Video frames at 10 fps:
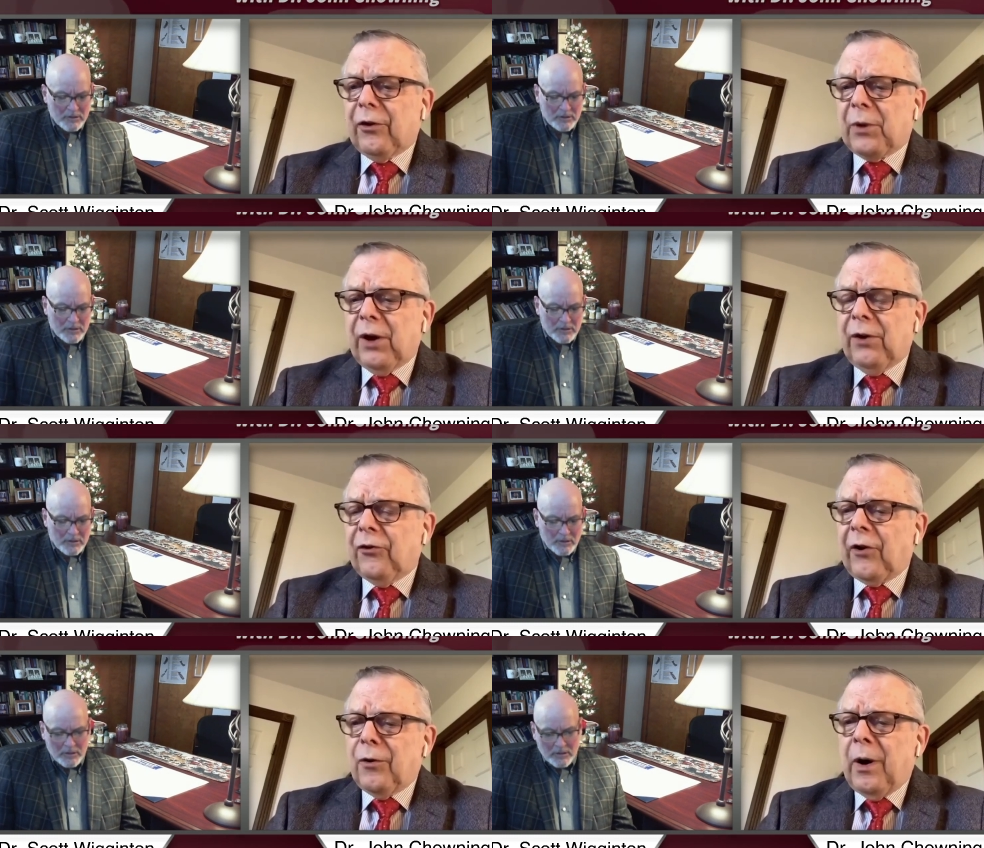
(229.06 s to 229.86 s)
Speaker 1: I'm
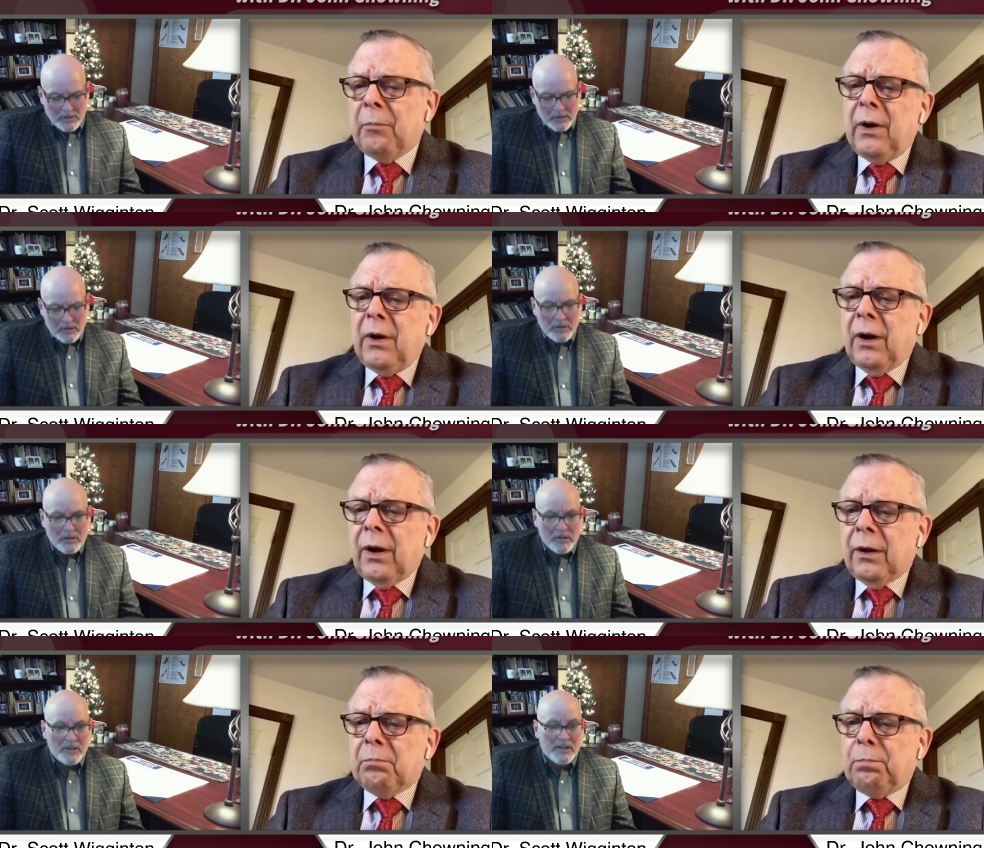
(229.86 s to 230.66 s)
uh,
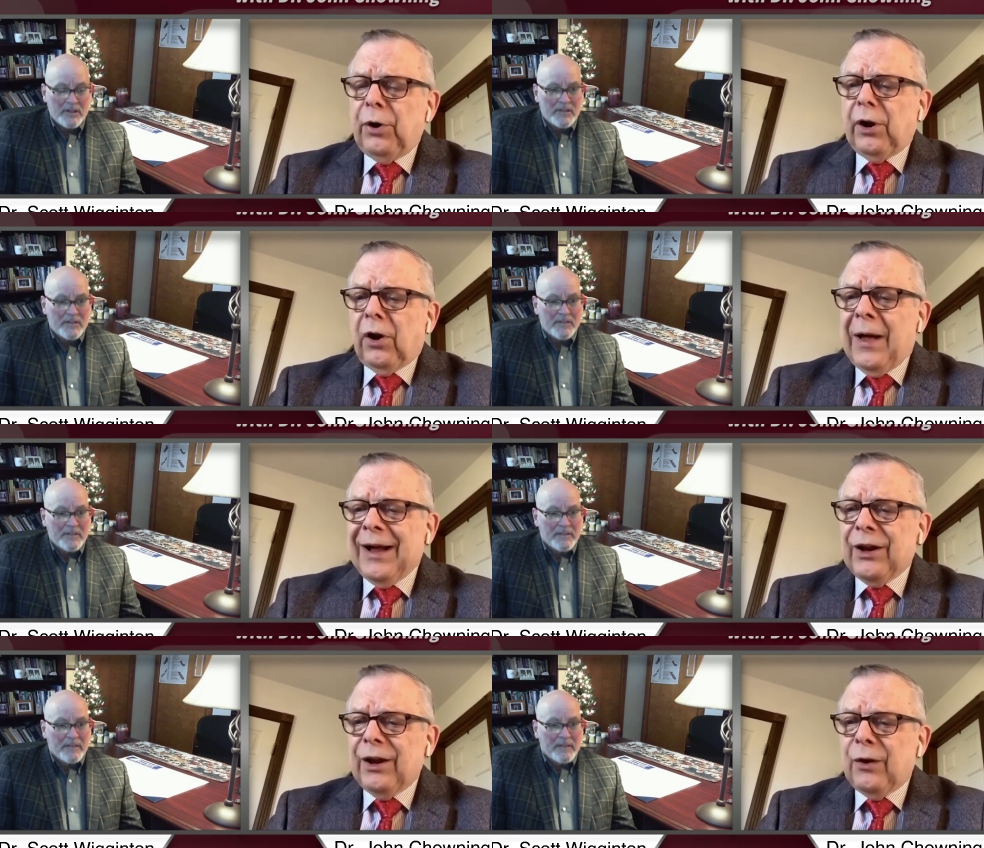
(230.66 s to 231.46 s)
putting a lot
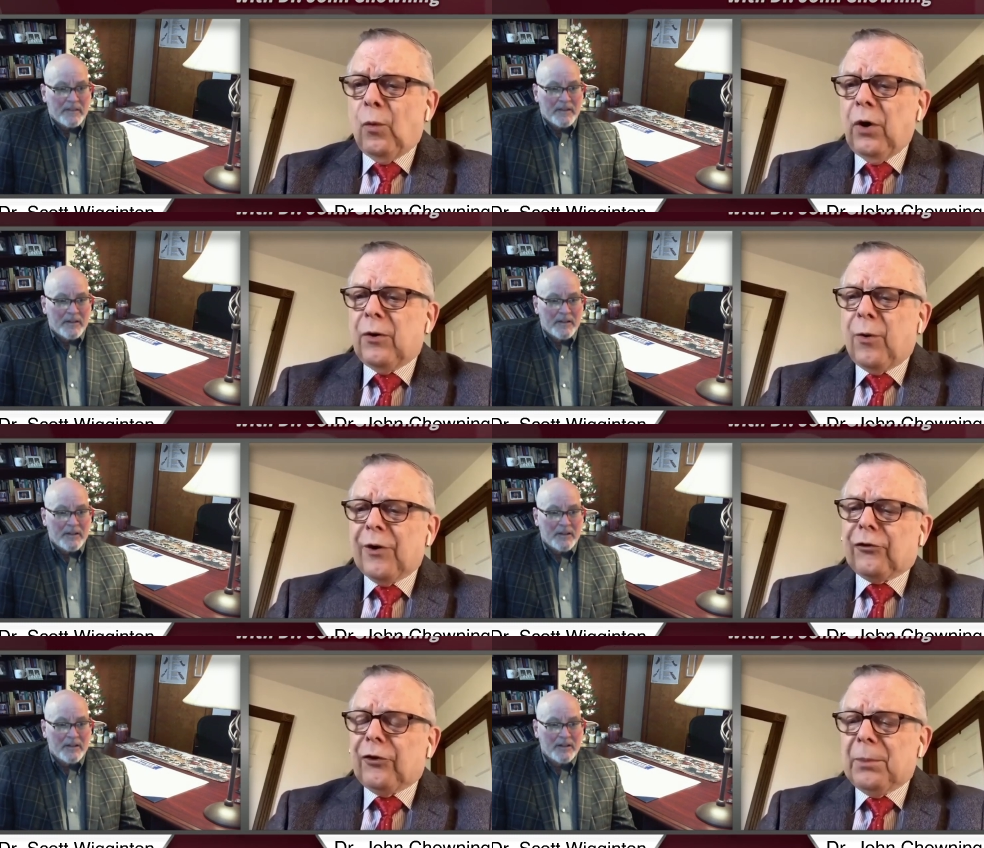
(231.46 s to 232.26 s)
in one
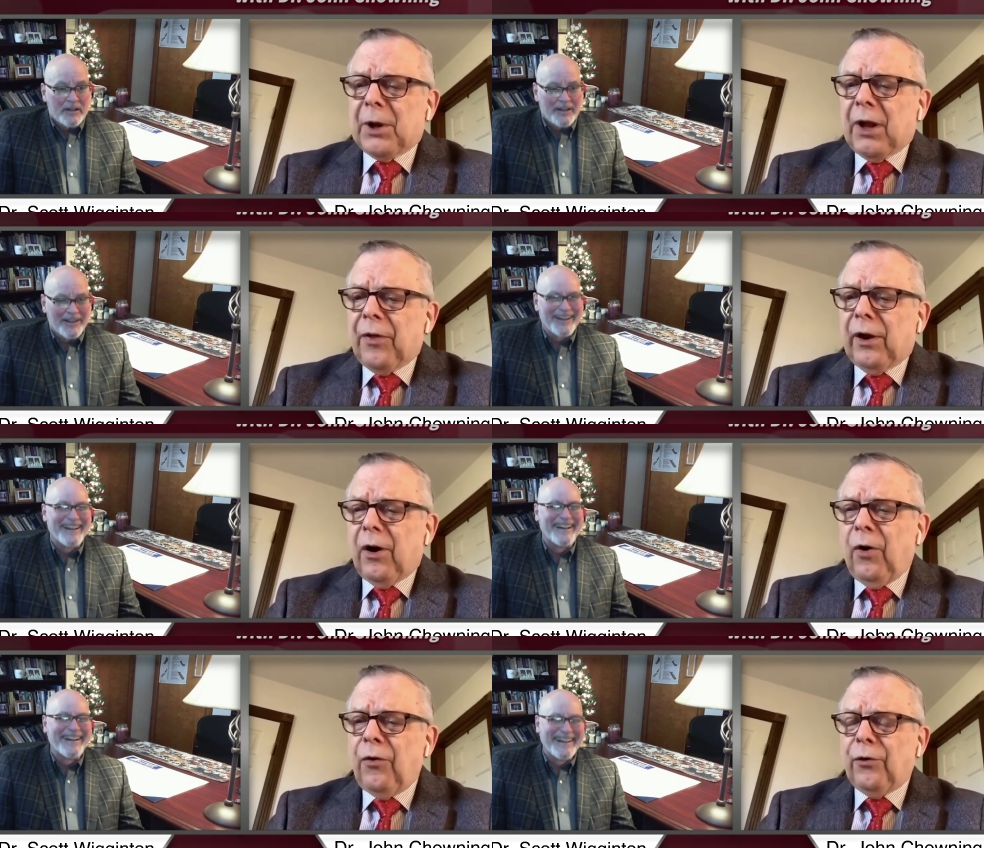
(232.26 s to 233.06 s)
question, but I think
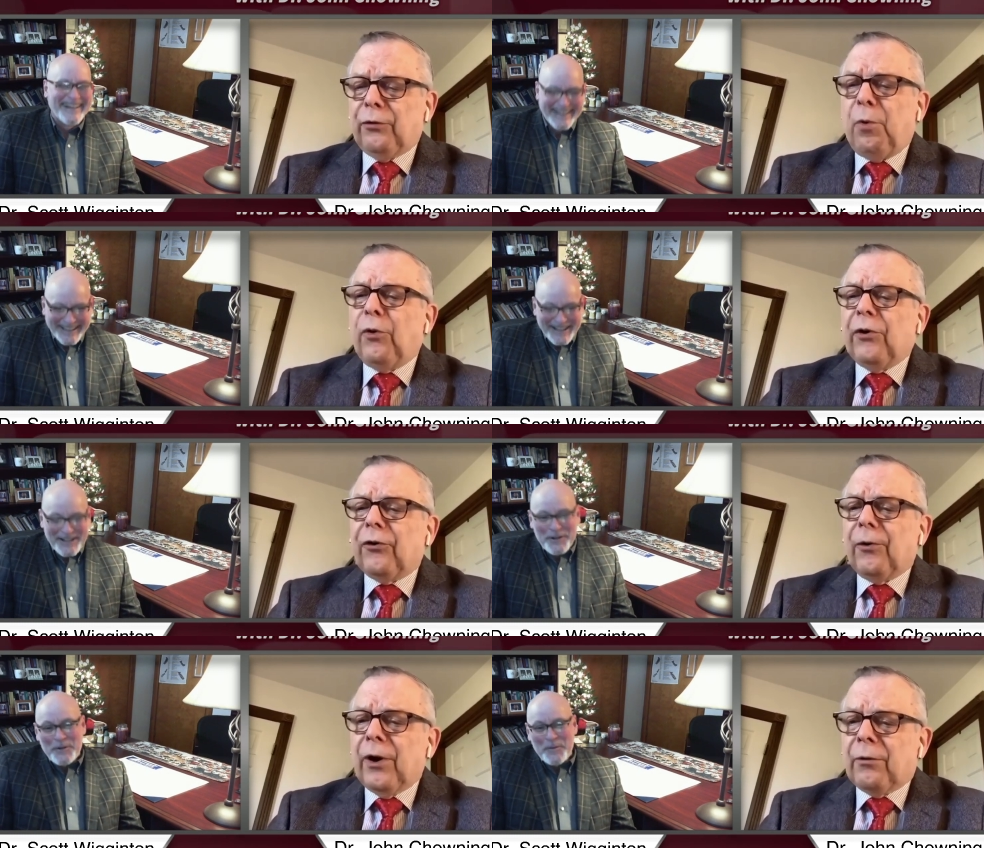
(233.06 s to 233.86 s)
all those
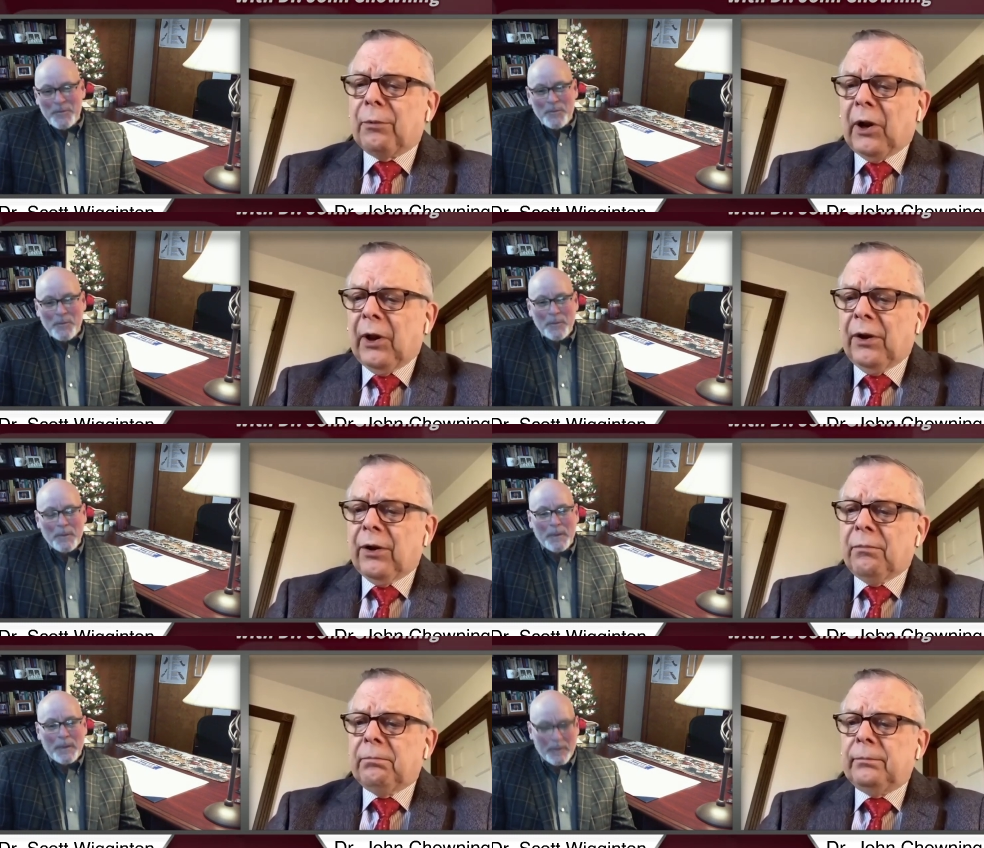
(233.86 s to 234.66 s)
points are
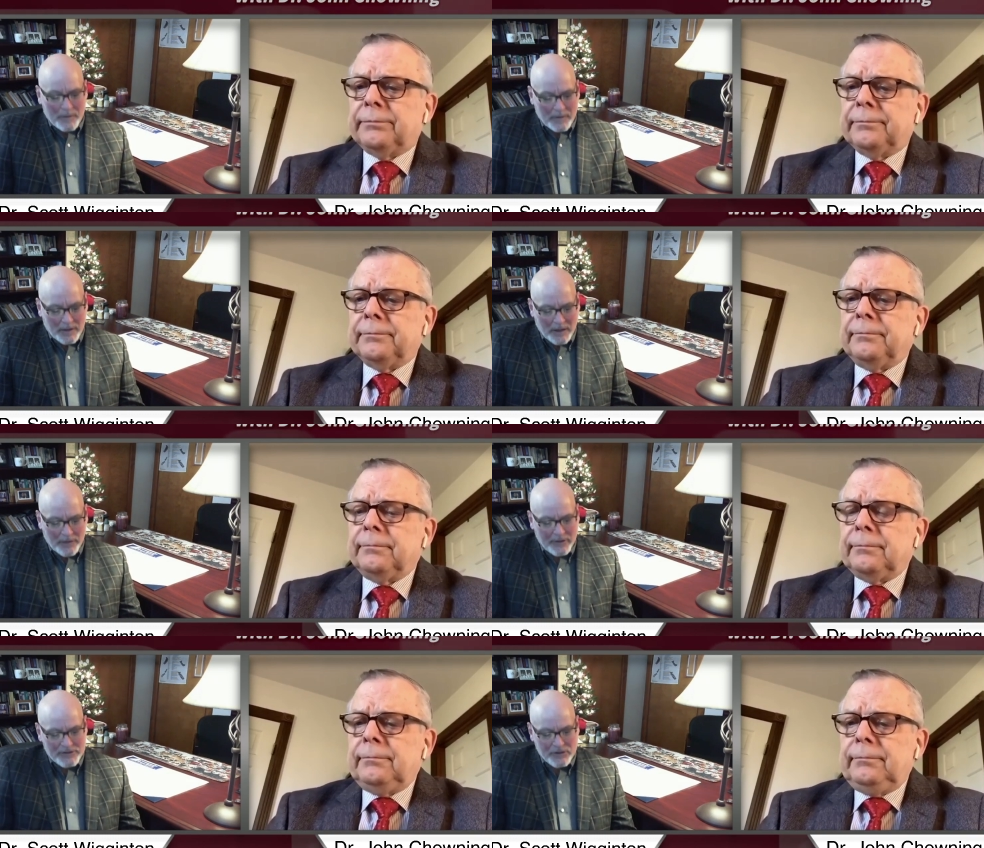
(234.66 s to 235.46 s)
interrelated.
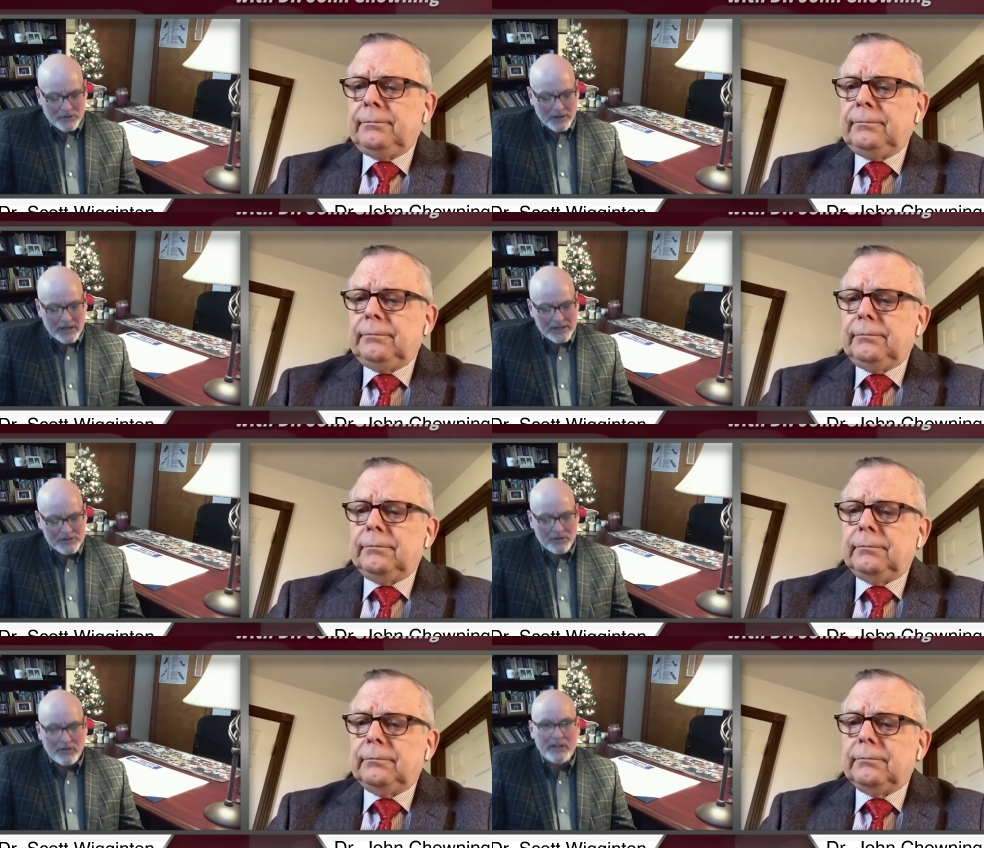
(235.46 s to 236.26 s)
Speaker 2: Uh, that's a great
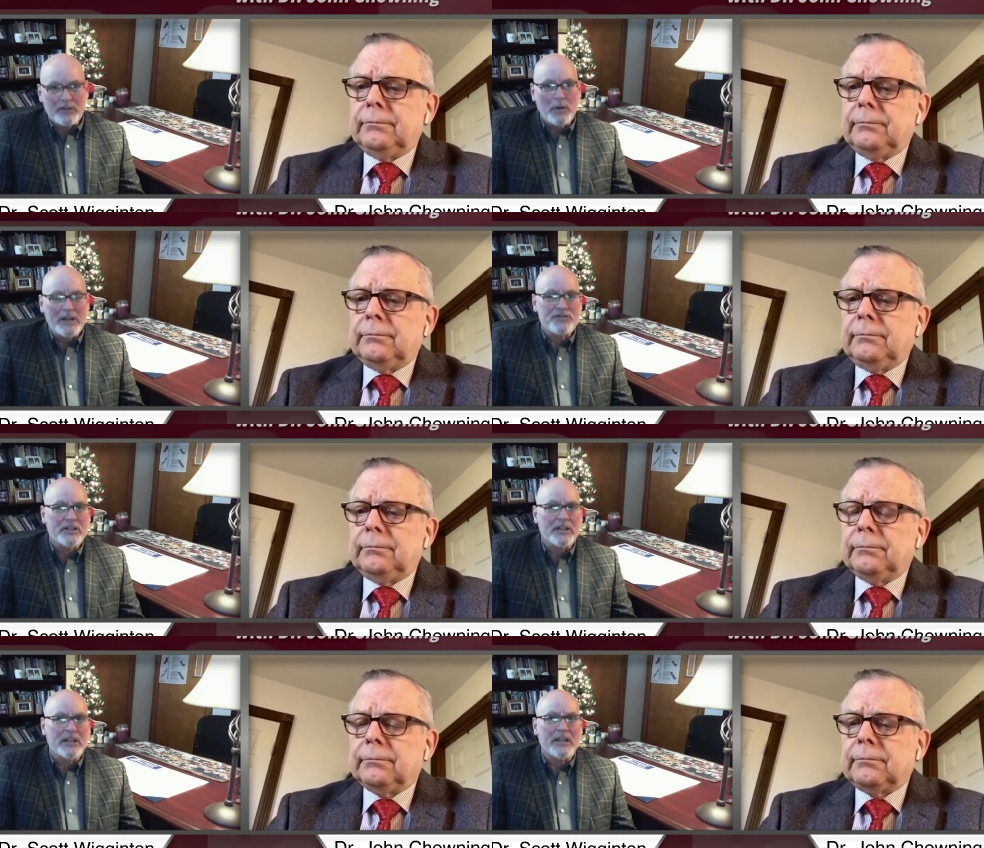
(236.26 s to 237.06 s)
it's a great question, and